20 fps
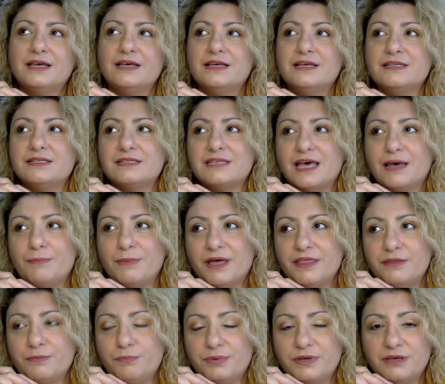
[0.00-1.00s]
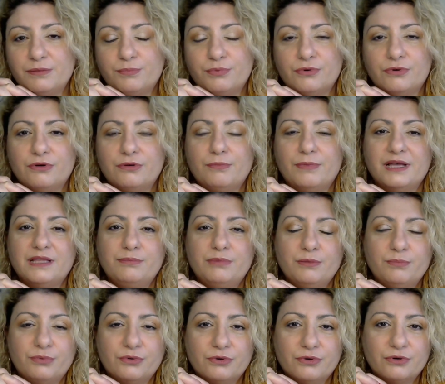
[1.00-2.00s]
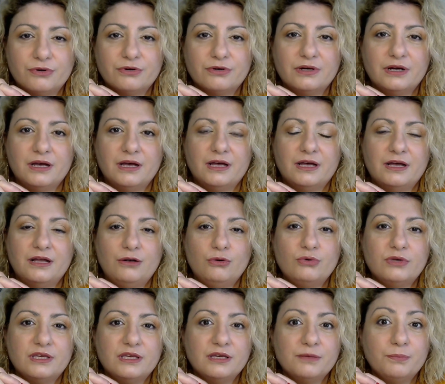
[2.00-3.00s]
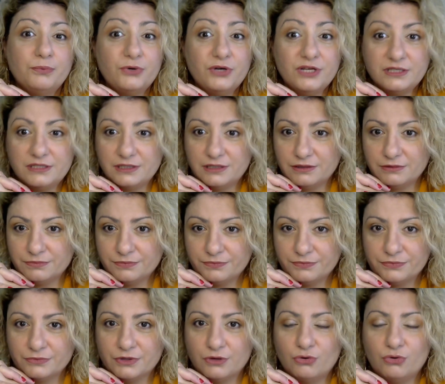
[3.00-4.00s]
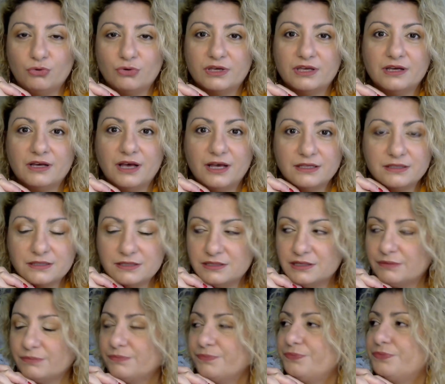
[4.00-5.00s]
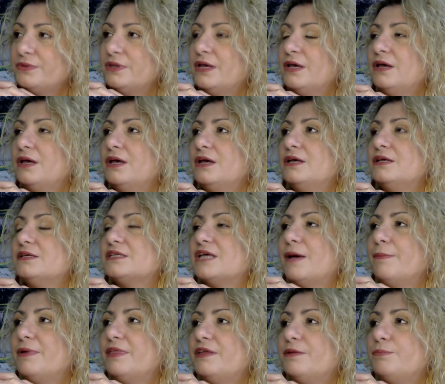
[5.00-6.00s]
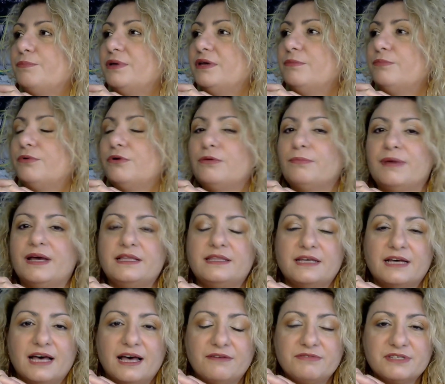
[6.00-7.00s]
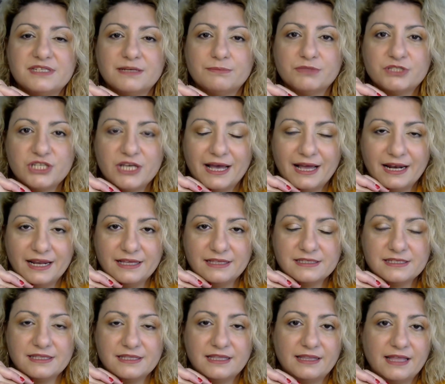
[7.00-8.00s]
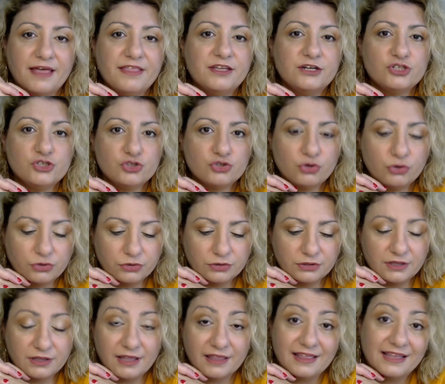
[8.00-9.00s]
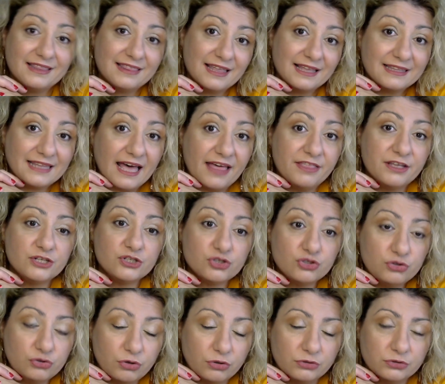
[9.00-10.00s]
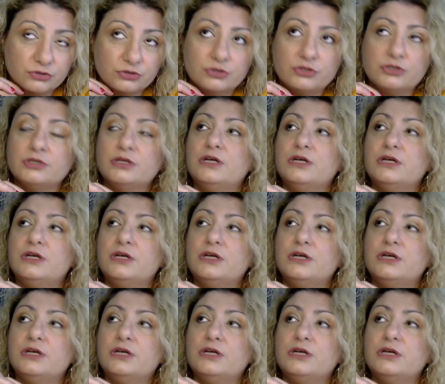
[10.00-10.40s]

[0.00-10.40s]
Some other people might be born uh, looking pretty or looking handsome. Some other people might have some talents that others don't, that, that others don't.